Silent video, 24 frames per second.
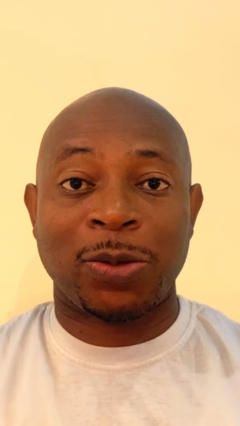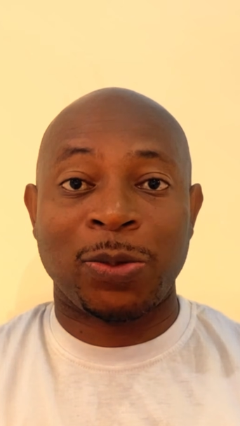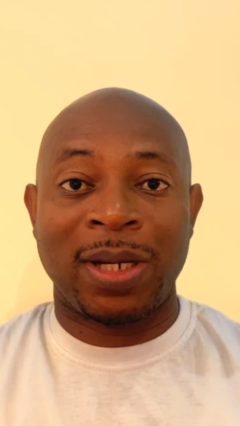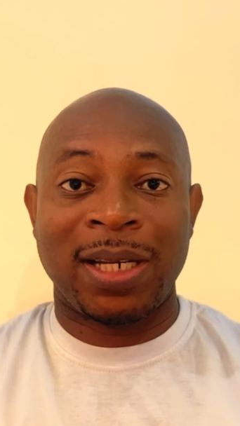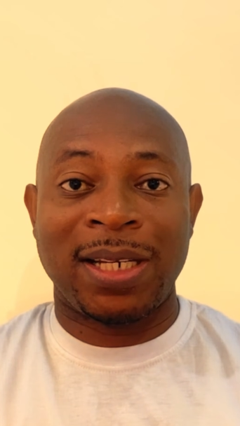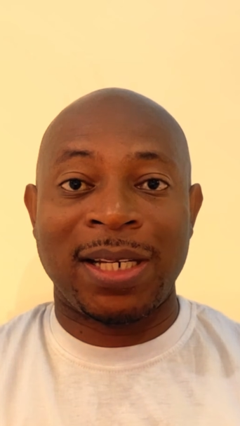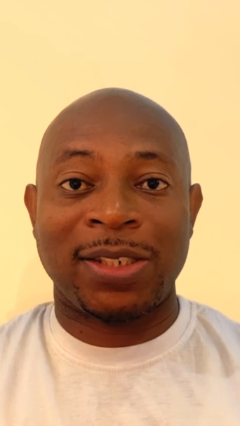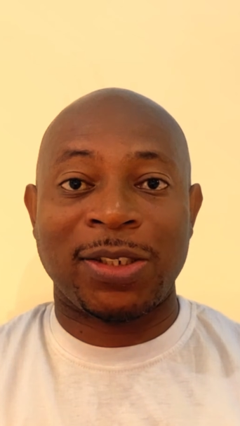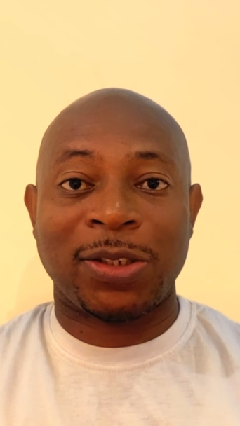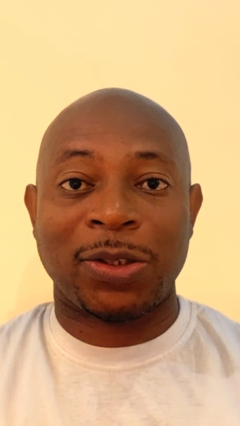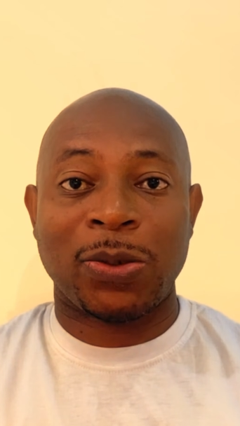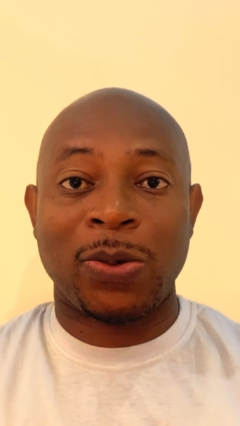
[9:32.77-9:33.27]

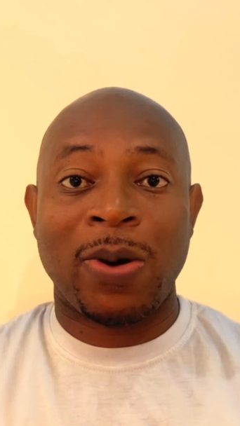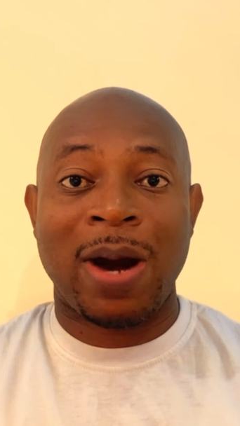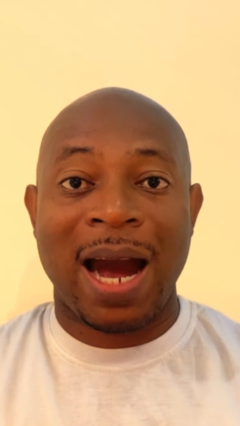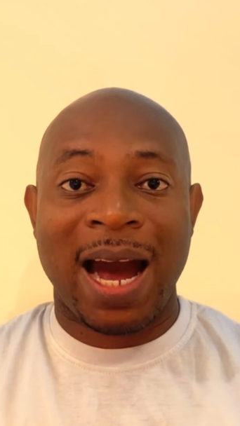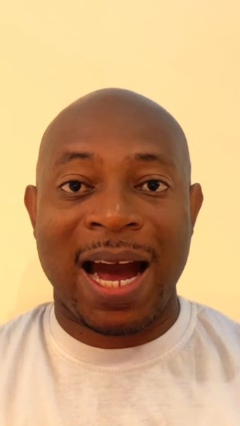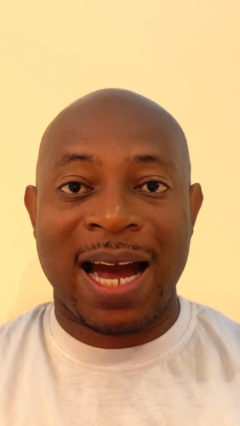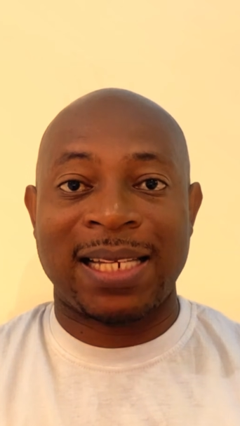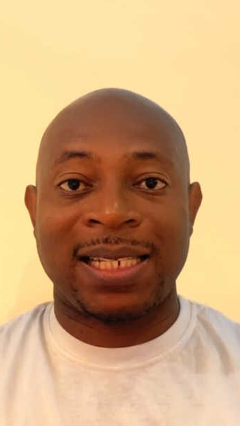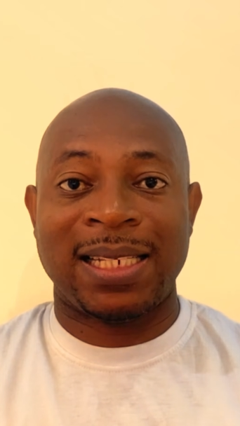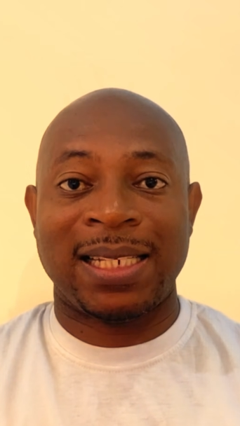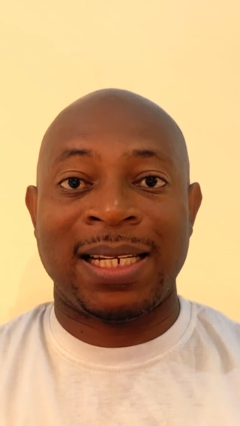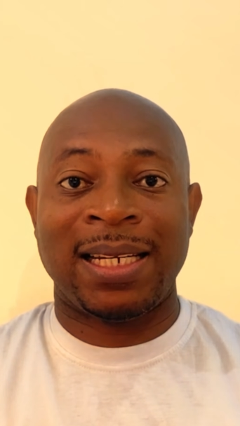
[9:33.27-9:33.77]
ways to
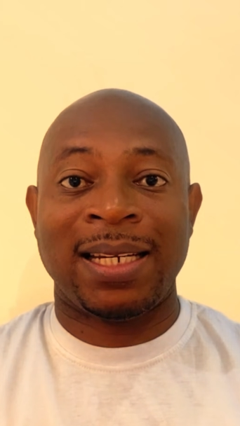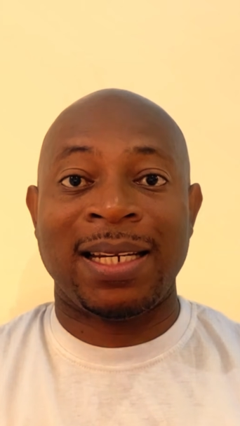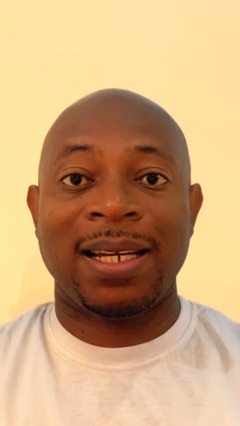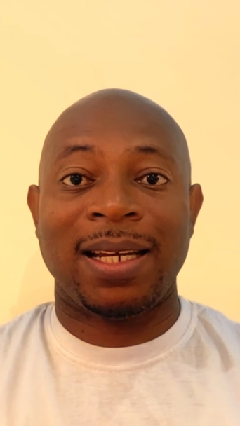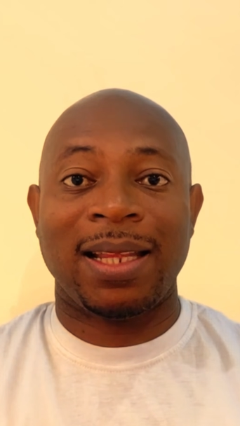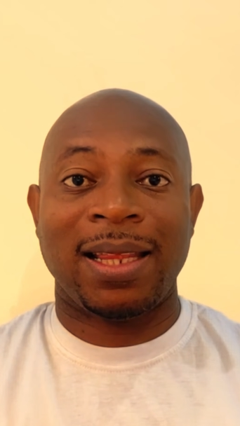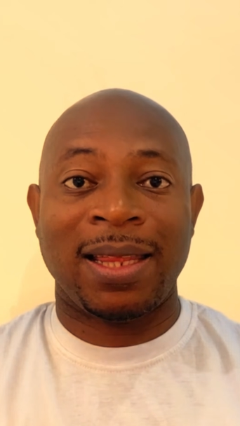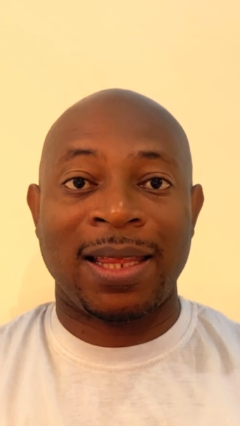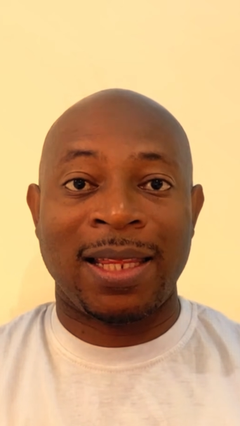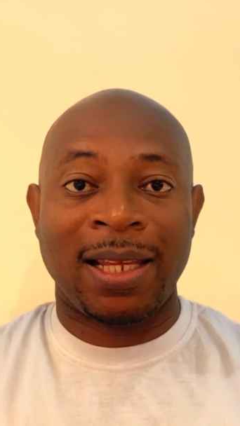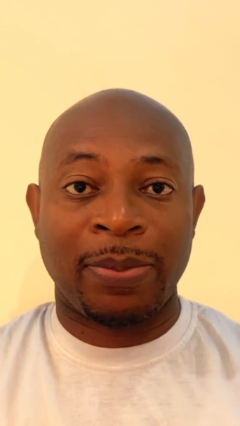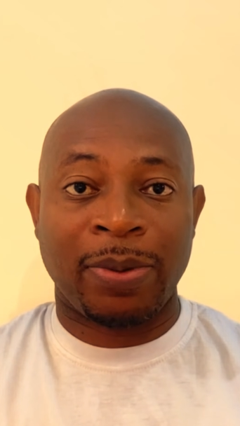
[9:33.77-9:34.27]
harden
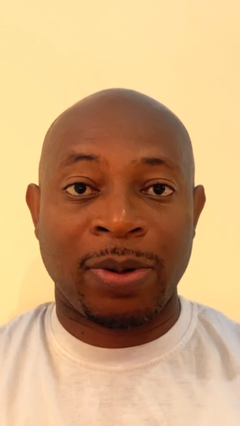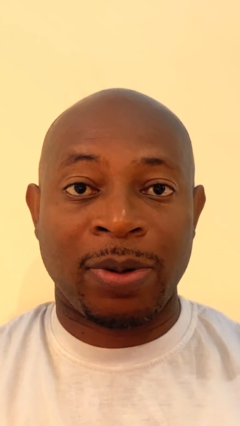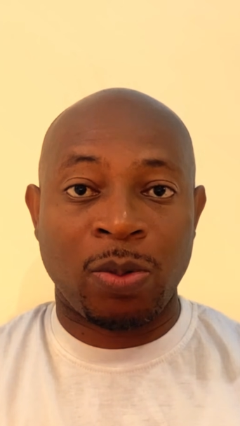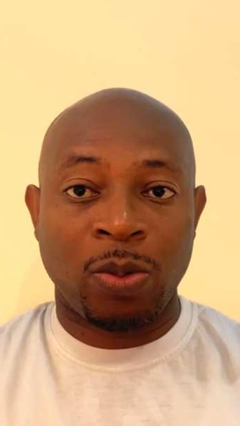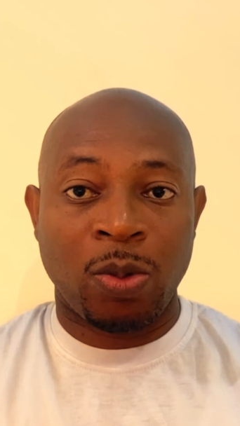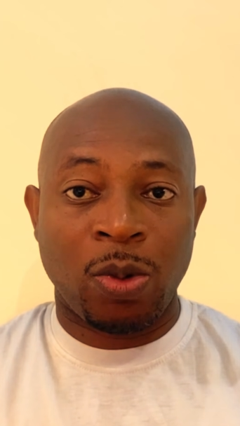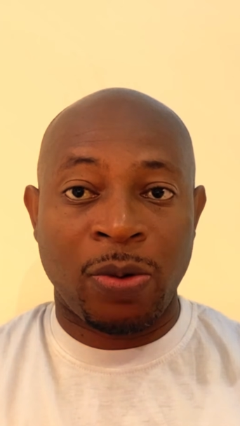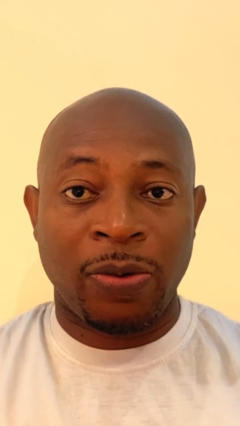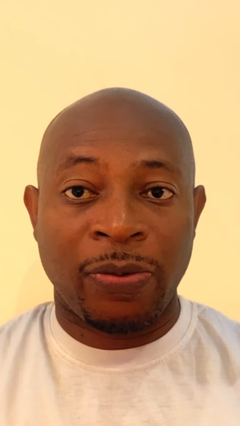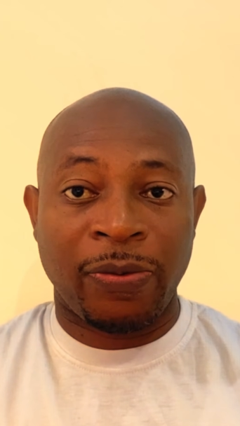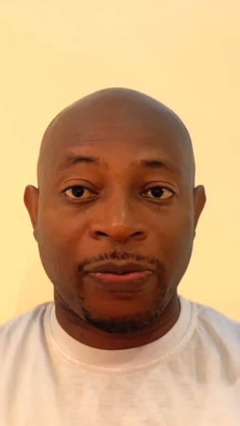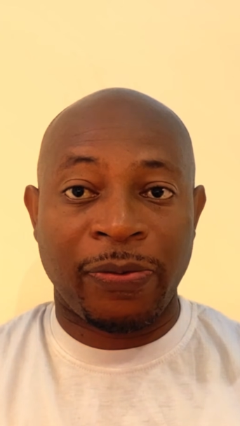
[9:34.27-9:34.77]

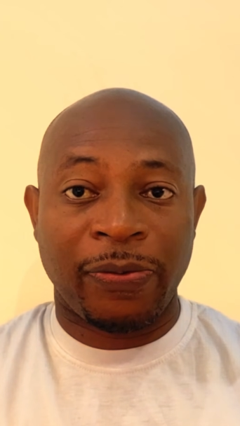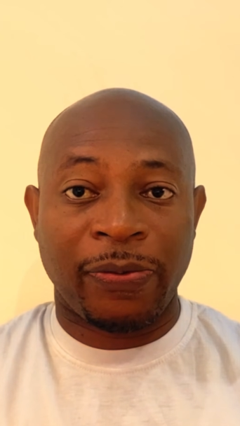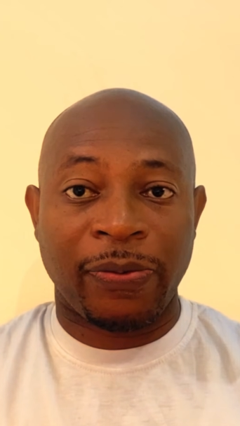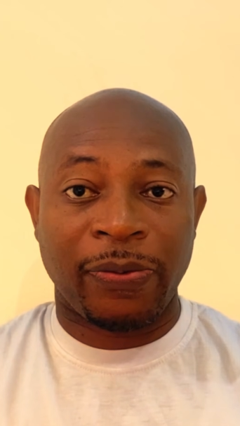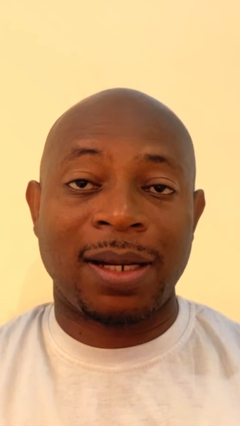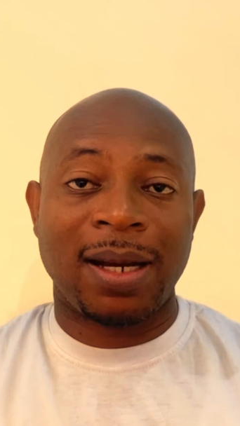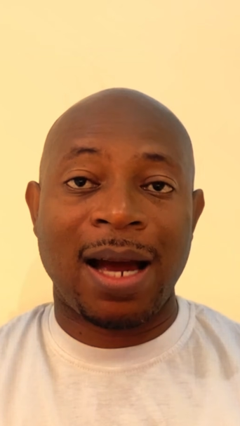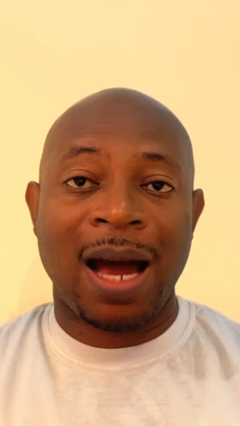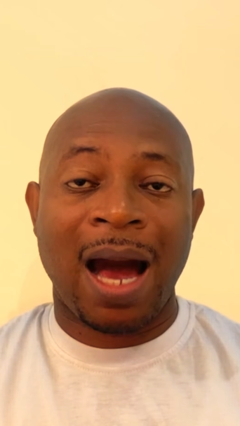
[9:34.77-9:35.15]
LibreWolf.